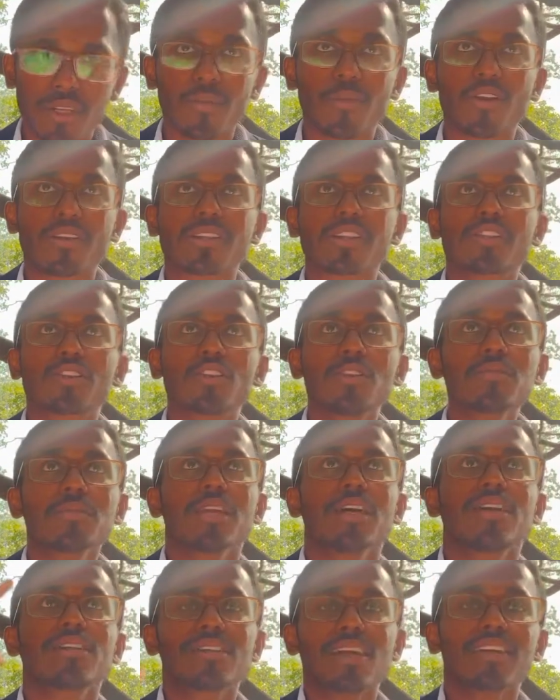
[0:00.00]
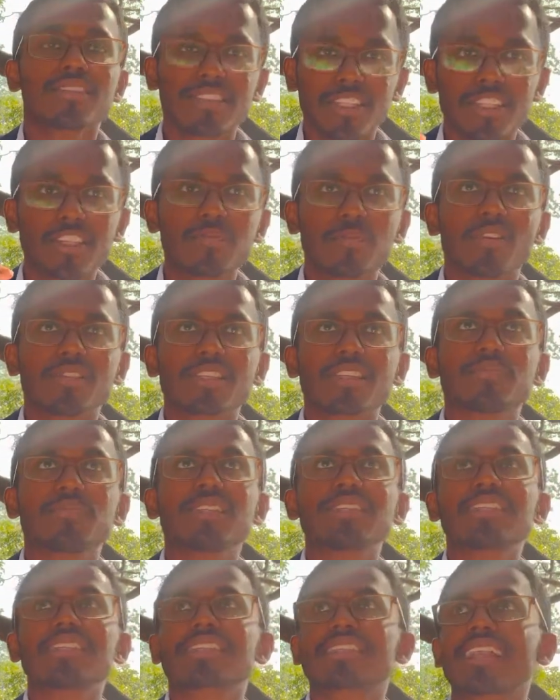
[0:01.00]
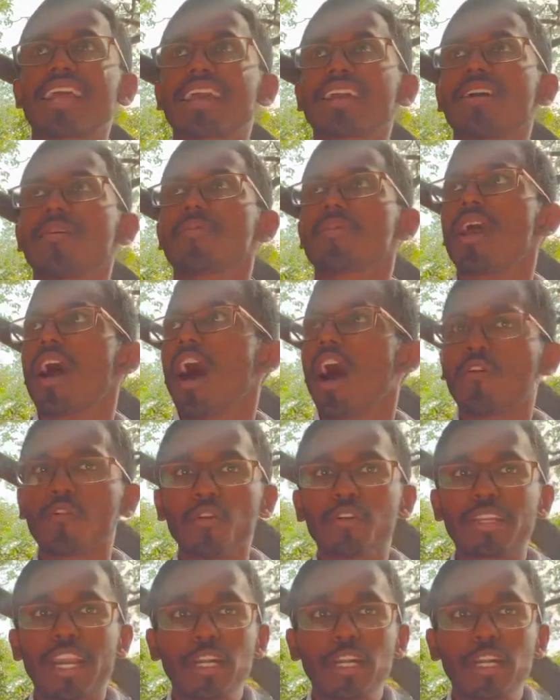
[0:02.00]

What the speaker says: process, you know. Transition process means it's like how you try